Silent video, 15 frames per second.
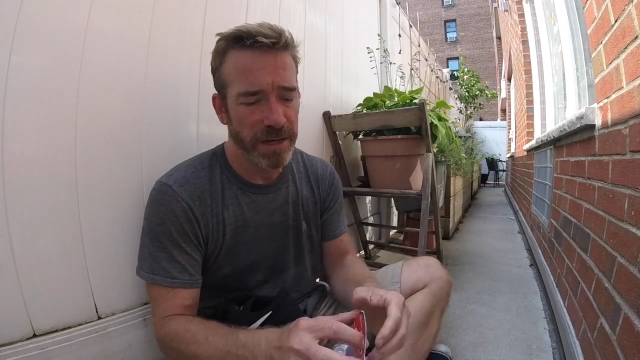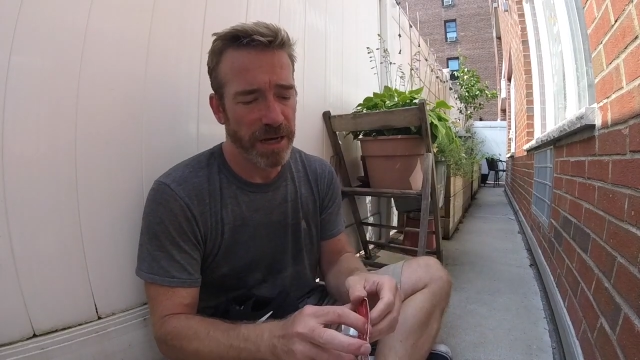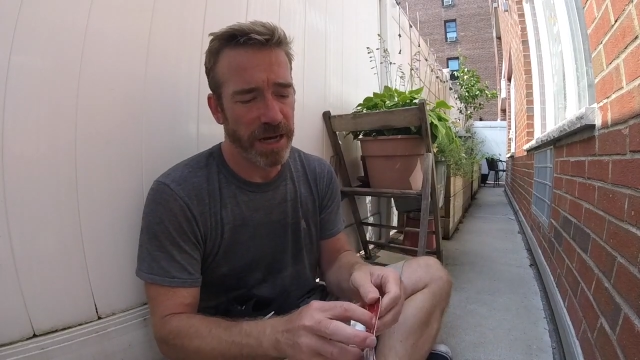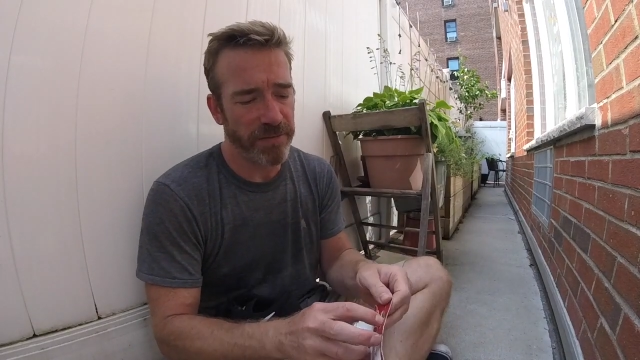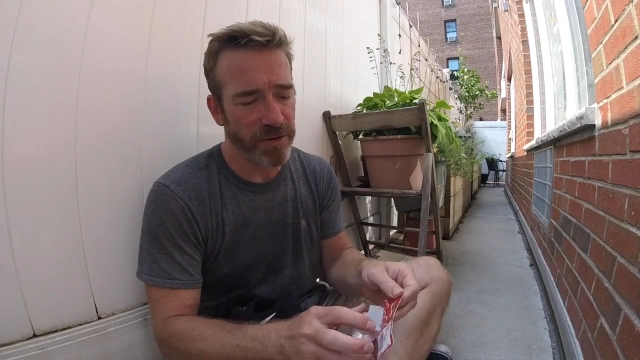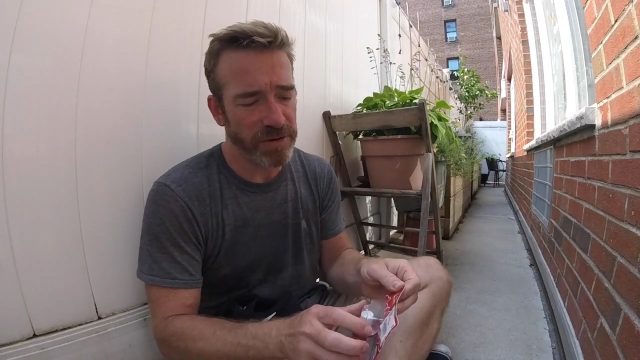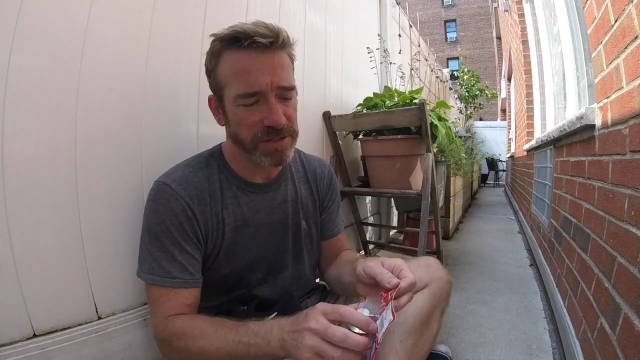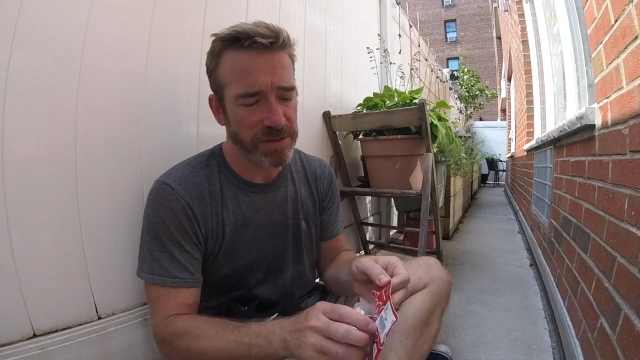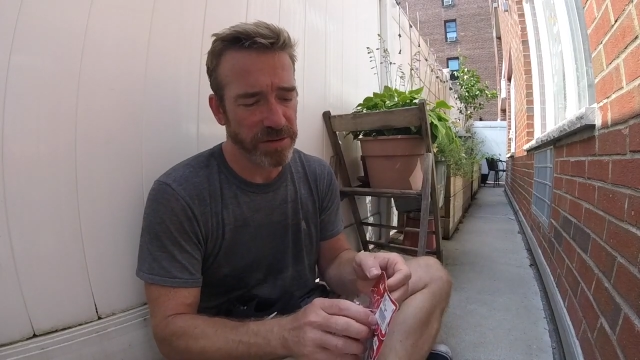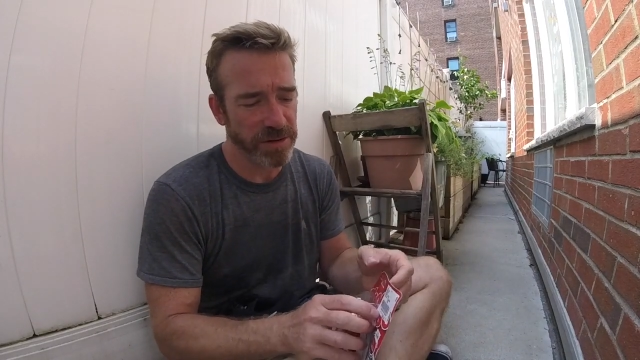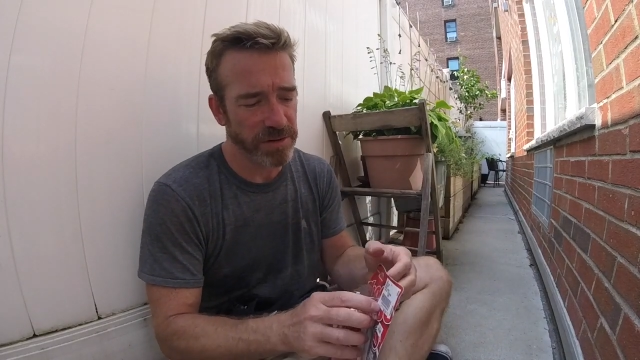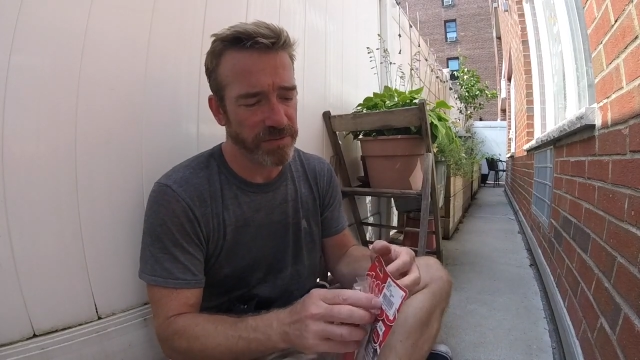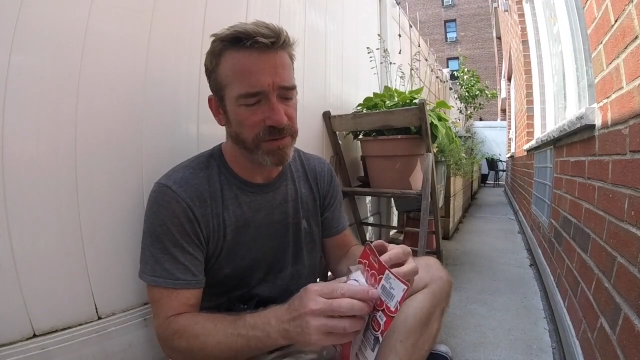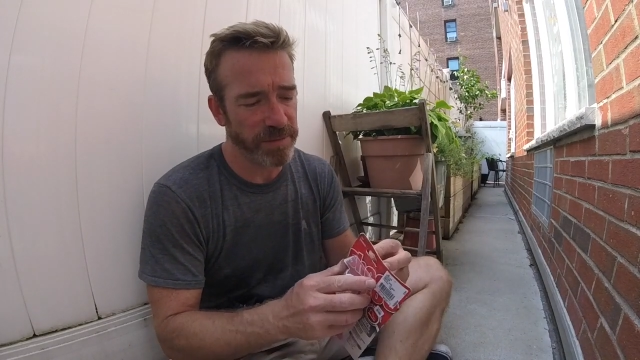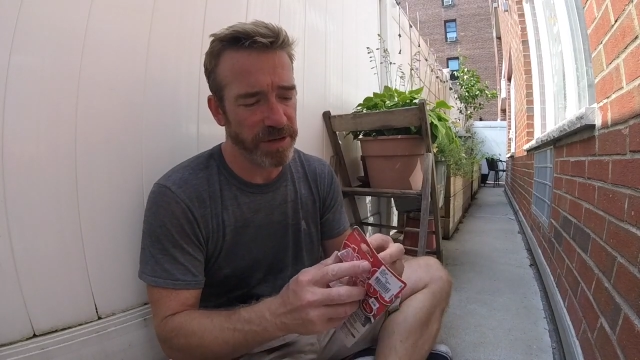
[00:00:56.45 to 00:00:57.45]
I've also
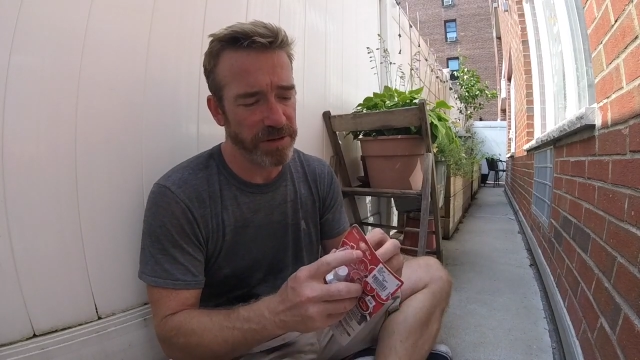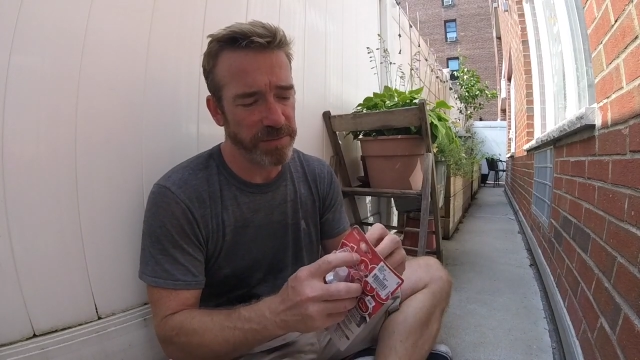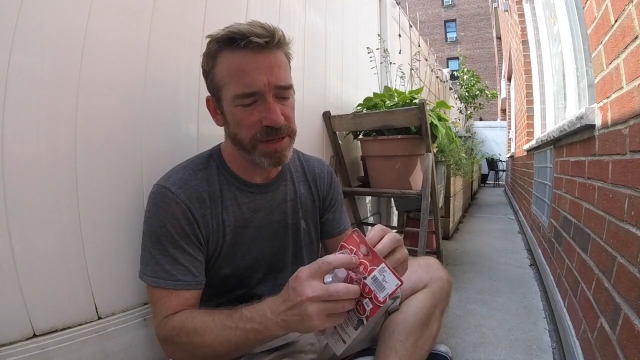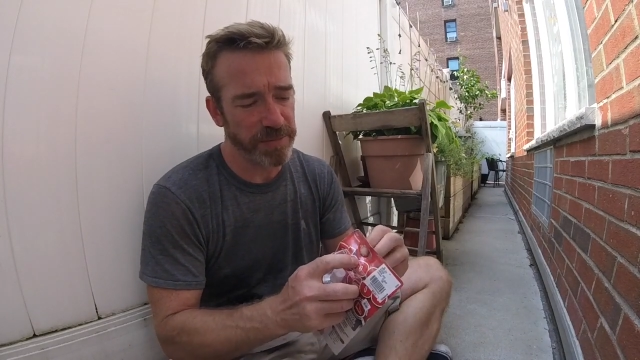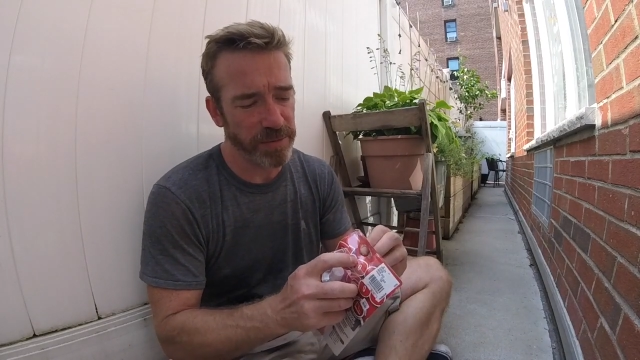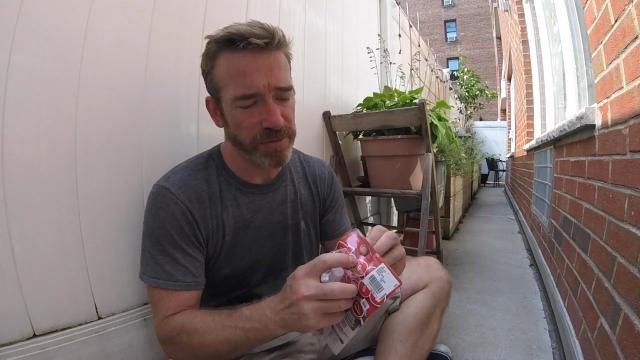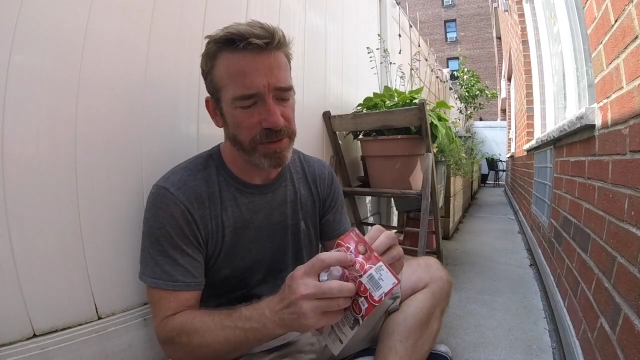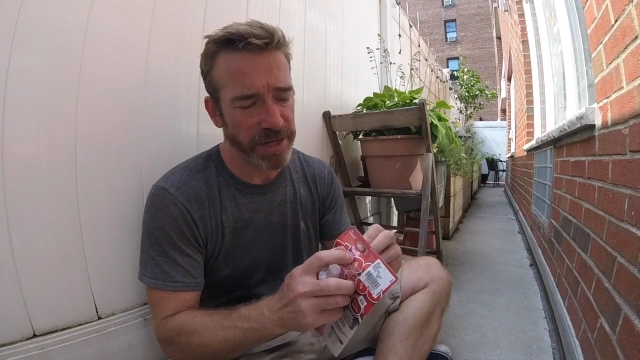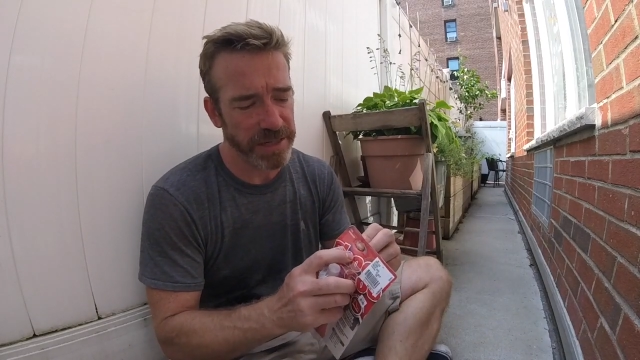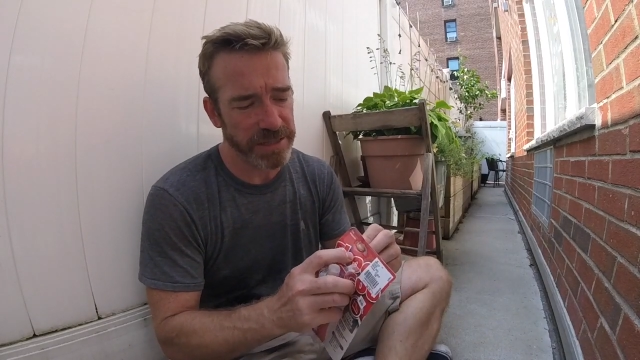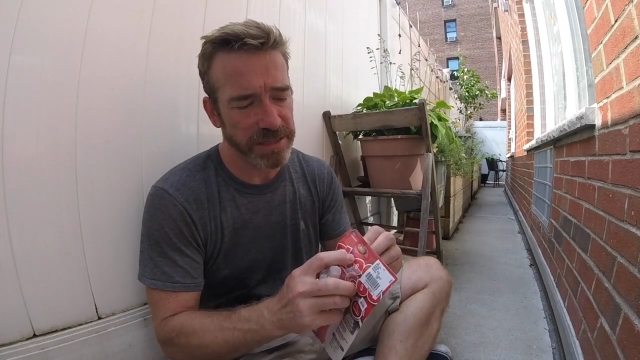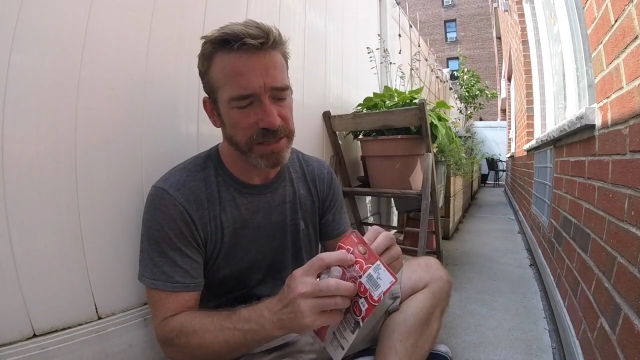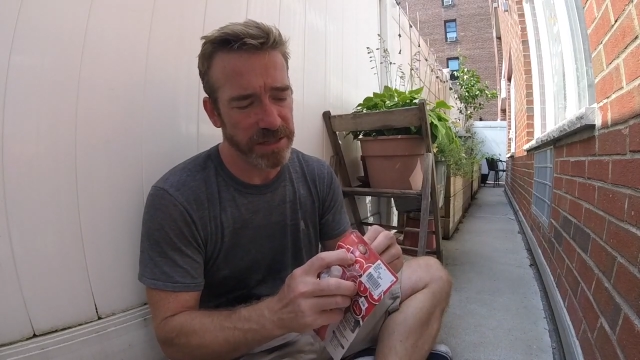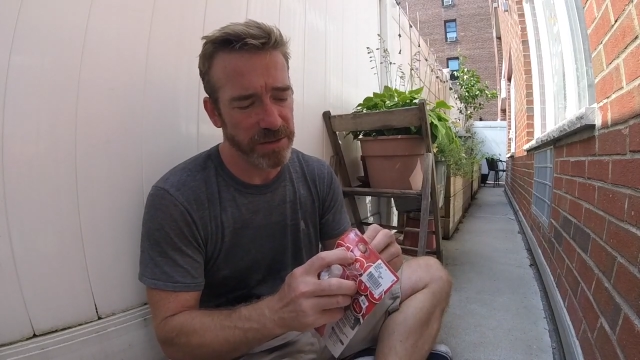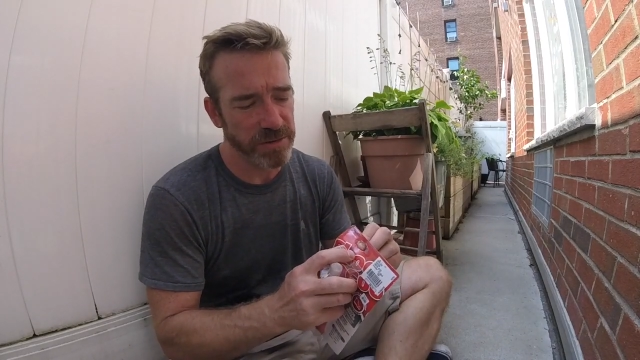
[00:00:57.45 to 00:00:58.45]
heard from other people that
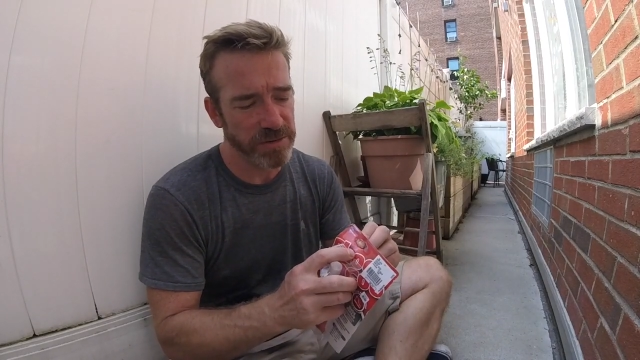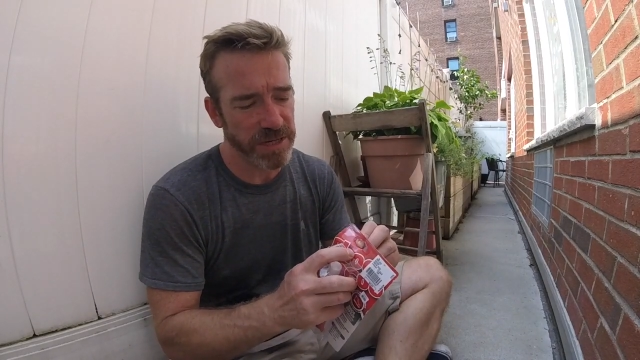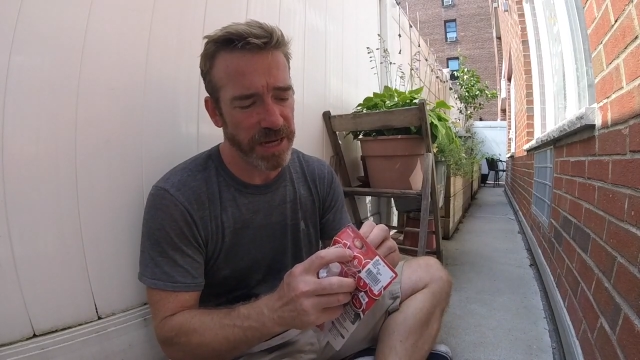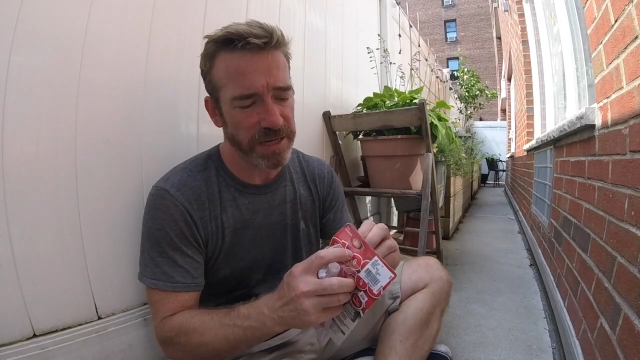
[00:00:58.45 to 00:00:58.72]
to use